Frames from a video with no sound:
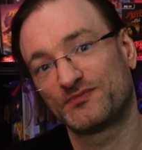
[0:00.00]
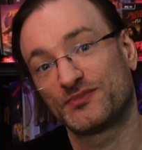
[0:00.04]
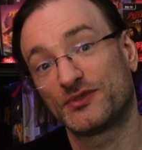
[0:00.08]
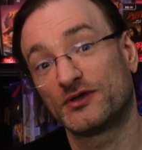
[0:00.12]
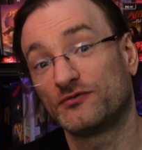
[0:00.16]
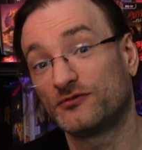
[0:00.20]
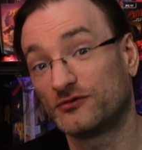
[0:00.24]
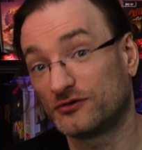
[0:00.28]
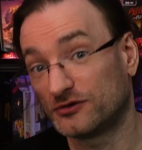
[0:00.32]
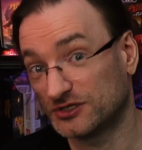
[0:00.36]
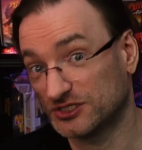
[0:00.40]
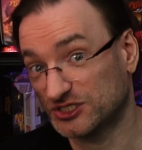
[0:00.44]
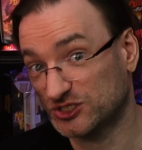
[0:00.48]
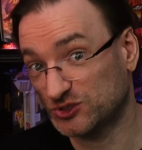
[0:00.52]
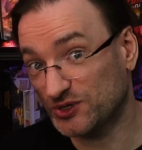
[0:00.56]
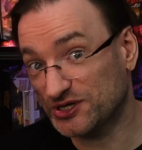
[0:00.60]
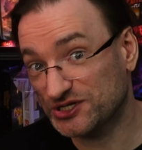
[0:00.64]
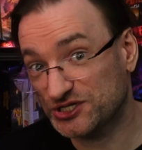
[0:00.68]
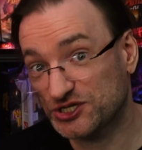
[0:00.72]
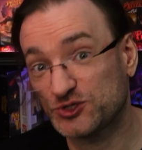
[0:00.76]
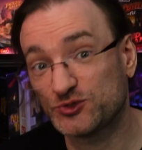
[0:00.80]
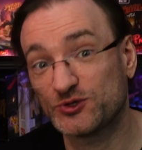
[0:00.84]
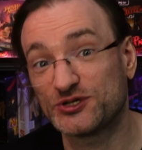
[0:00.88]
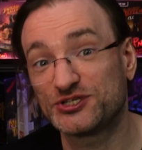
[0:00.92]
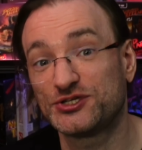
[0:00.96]
For
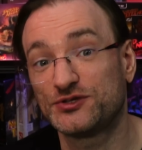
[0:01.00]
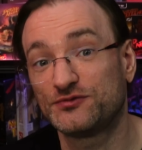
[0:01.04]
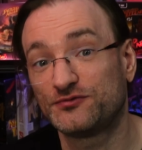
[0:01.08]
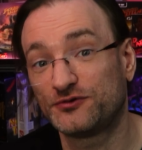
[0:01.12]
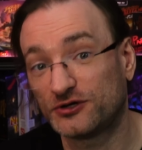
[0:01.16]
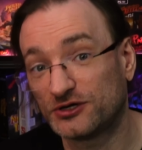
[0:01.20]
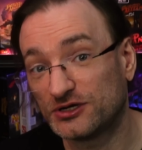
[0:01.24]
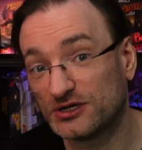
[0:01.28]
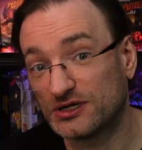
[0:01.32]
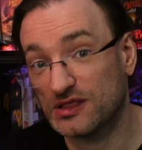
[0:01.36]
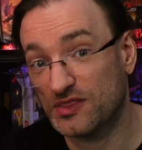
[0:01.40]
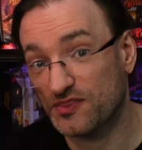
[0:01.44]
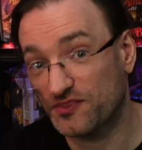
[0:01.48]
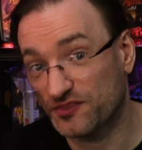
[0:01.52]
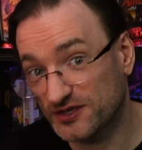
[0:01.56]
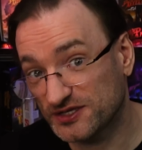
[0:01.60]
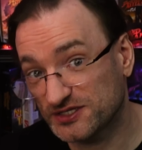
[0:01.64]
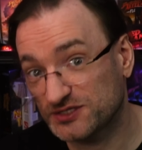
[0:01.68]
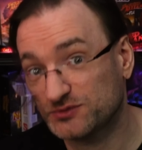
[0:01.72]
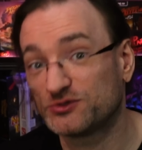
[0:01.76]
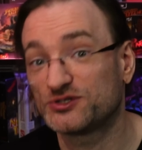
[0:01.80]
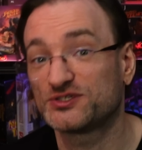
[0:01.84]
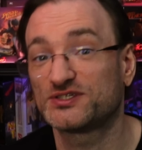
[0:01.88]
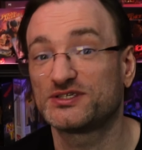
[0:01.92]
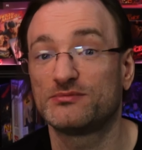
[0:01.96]
2024,
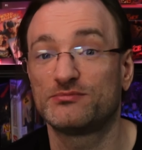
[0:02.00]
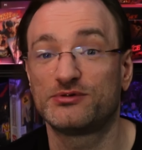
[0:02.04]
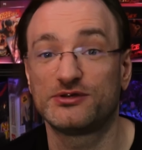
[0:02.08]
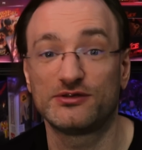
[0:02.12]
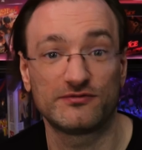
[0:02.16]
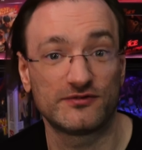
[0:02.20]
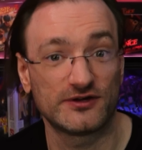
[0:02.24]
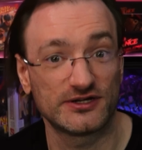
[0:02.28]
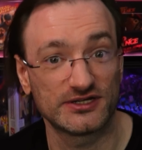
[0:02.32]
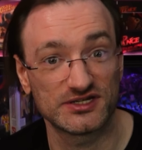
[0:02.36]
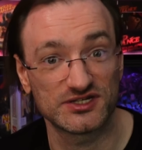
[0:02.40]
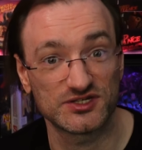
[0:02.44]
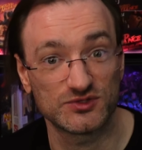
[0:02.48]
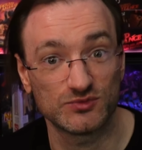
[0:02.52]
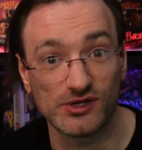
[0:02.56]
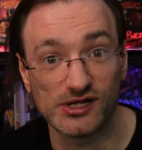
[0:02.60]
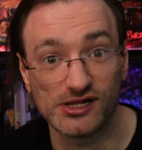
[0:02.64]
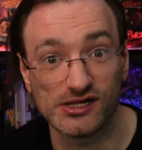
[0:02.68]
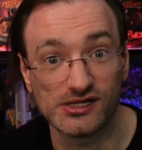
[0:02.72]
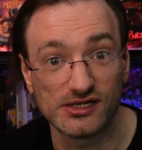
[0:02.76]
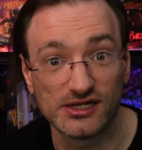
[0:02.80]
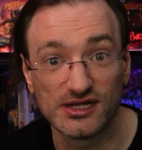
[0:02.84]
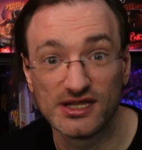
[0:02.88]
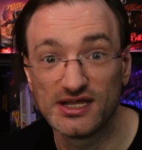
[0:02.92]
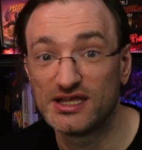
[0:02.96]
this was simplified as
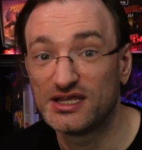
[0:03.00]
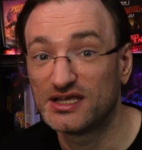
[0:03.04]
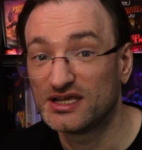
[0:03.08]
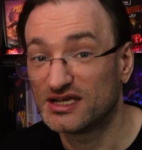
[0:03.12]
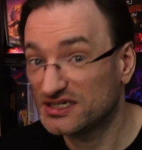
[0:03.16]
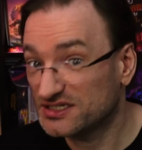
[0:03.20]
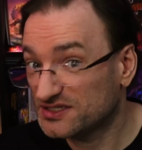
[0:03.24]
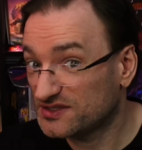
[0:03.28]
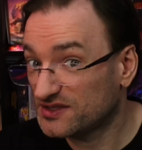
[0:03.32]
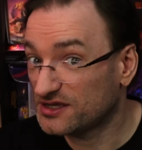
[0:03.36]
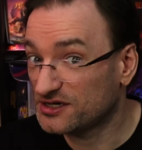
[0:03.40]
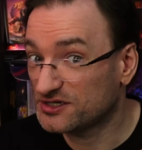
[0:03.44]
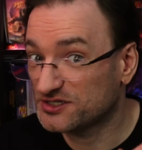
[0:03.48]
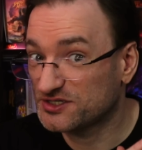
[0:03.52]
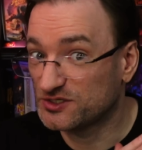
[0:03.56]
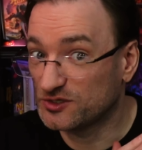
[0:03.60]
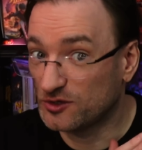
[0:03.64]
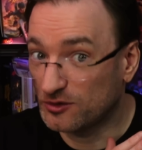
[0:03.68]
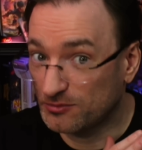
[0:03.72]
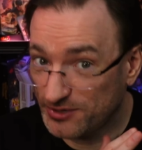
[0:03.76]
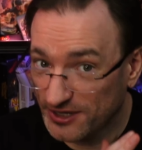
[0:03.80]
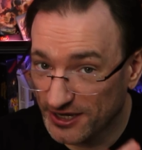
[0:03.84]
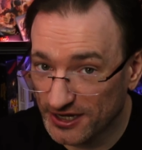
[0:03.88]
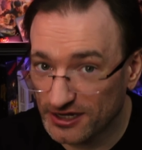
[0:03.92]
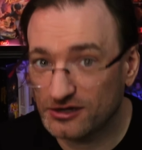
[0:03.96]
well, as there is no
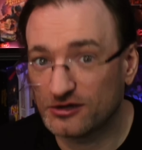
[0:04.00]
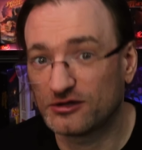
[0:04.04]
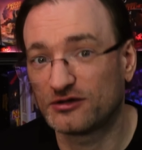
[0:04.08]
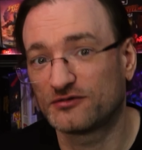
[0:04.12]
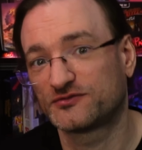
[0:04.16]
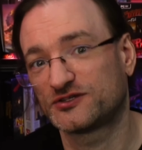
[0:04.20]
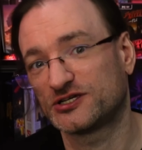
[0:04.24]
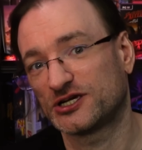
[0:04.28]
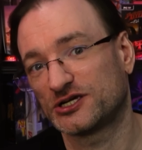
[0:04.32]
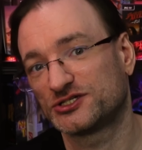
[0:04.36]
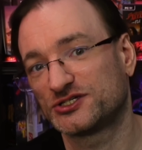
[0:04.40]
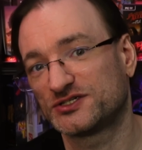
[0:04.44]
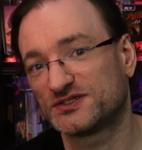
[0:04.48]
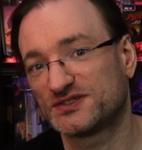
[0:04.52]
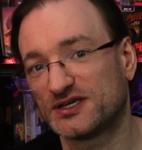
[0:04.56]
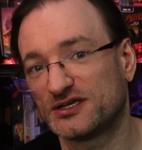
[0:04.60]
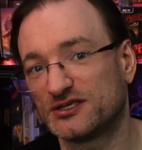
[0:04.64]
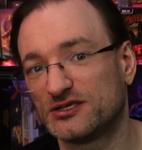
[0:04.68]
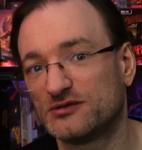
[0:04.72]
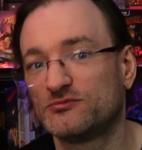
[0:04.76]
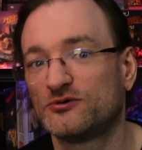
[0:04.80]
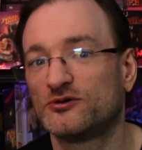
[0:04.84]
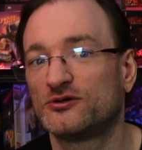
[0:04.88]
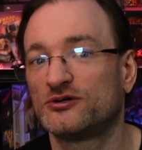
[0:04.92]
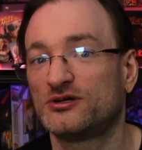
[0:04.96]
panel of judges
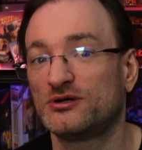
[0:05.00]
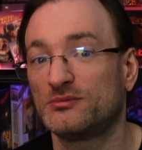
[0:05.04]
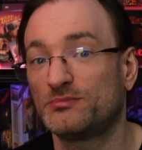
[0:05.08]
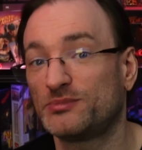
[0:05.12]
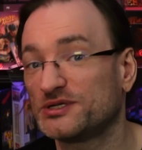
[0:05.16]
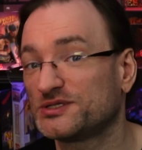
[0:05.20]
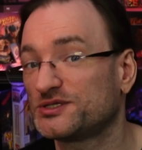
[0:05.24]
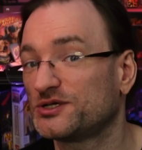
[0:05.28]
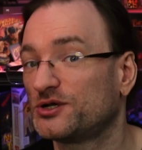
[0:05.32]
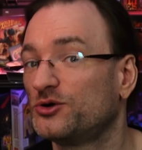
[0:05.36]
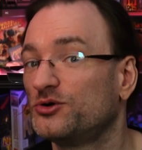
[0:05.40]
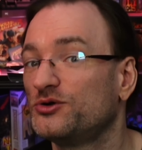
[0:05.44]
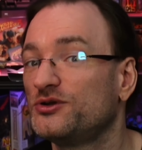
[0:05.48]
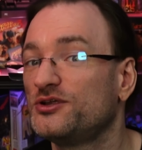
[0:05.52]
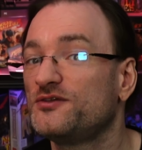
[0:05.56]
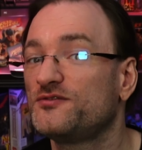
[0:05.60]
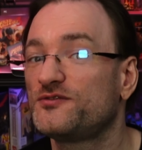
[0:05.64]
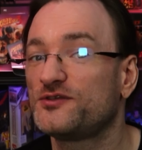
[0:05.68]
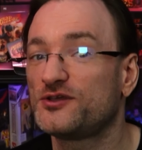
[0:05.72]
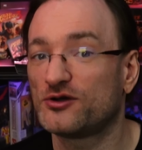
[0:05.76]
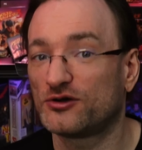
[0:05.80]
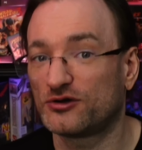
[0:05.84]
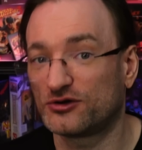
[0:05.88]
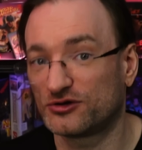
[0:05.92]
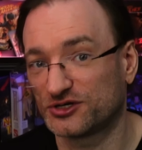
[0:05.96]
anymore, but only
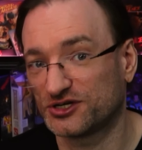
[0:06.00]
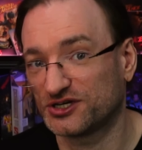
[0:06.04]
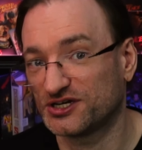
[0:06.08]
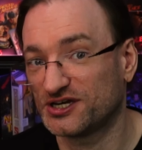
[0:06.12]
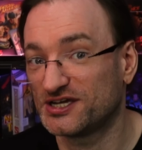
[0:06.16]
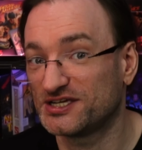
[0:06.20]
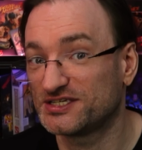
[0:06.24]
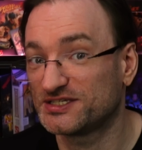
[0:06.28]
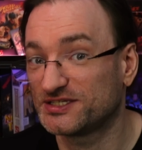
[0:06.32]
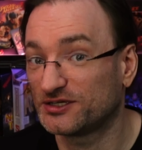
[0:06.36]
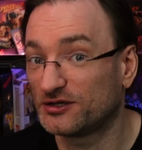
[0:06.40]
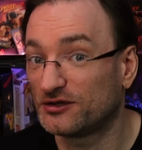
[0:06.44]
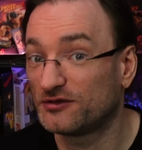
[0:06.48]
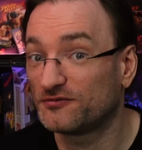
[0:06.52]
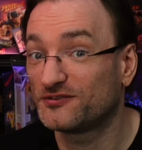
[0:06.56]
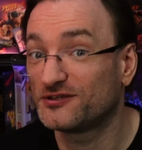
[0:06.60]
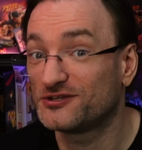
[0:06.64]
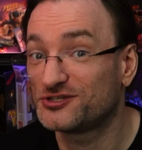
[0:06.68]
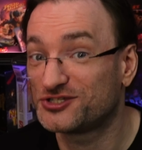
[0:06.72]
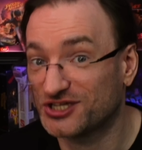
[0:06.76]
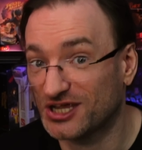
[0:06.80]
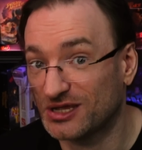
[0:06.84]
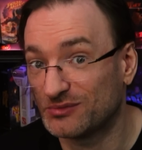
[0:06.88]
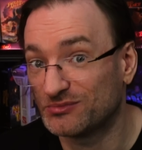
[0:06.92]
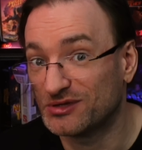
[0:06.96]
the organizer of the
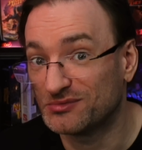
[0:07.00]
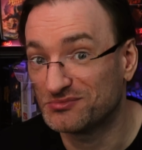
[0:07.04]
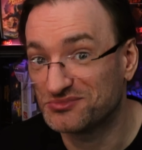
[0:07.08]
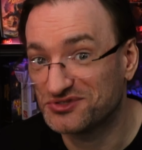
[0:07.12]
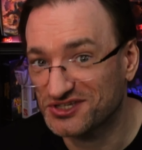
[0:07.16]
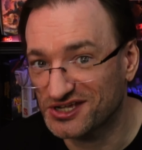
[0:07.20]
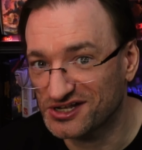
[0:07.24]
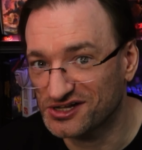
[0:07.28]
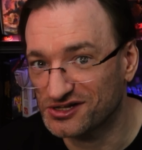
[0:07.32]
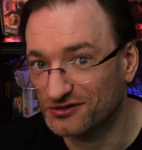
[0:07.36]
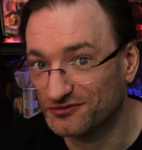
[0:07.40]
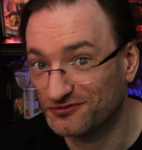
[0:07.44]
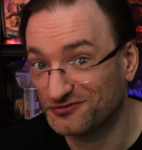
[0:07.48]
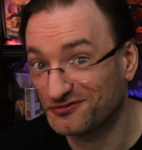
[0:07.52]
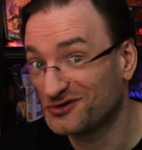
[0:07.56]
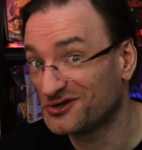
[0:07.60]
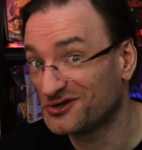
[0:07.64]
jam himself,